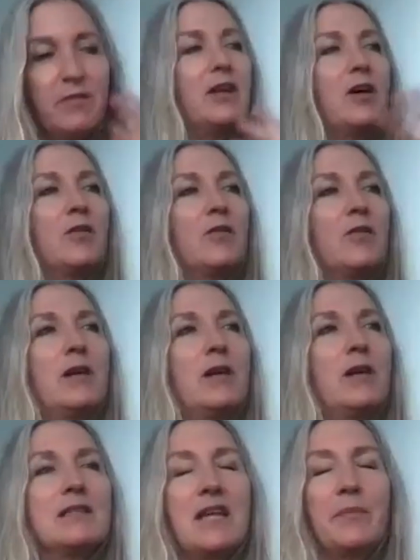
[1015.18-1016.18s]
you know
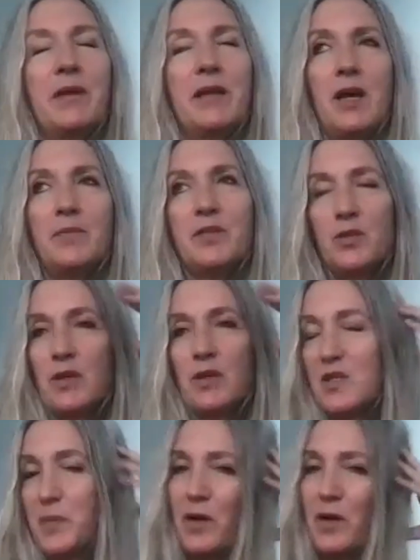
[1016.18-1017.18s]
stepping up to
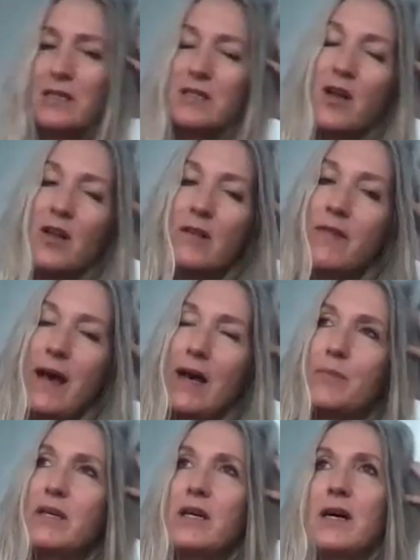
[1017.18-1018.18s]
experience all of
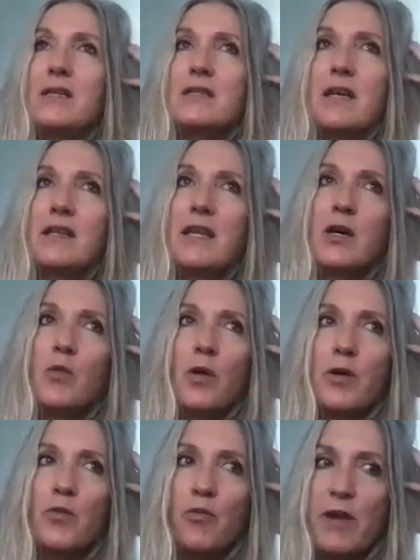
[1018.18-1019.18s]
that, because I think
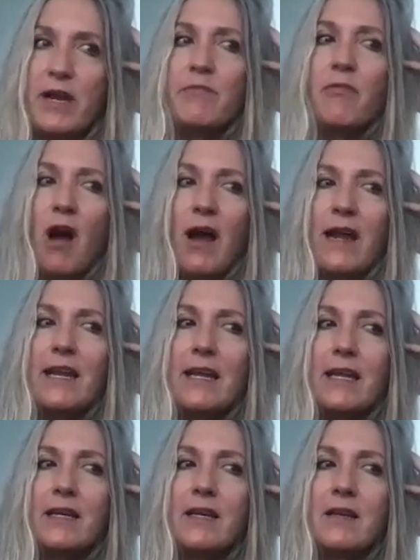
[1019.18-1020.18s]
we're
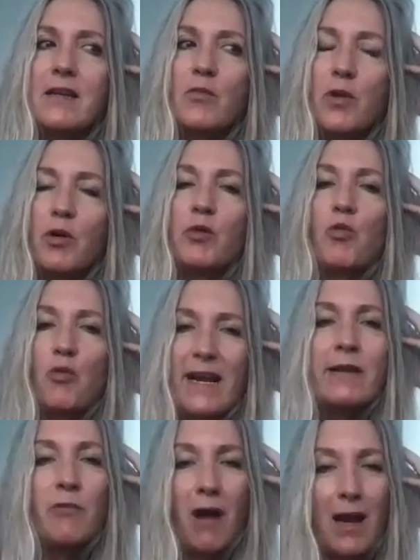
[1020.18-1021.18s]
rewriting
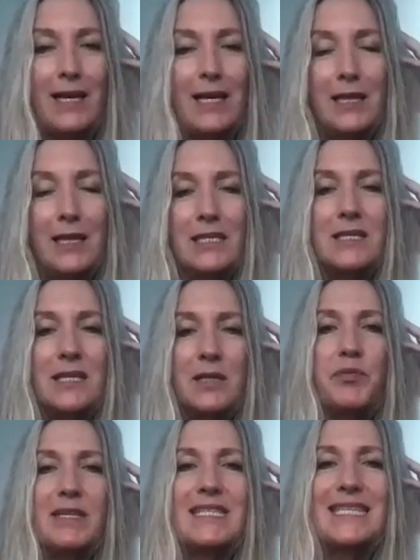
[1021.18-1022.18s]
this
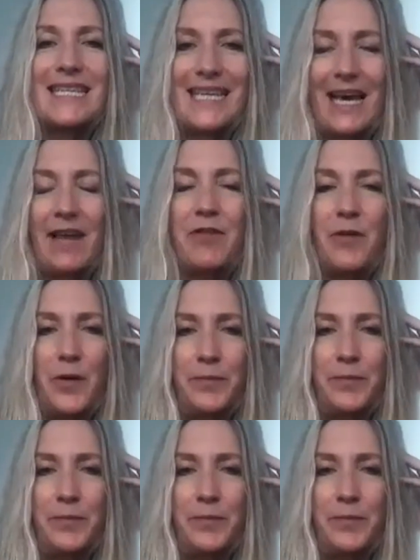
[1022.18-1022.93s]
imprint together.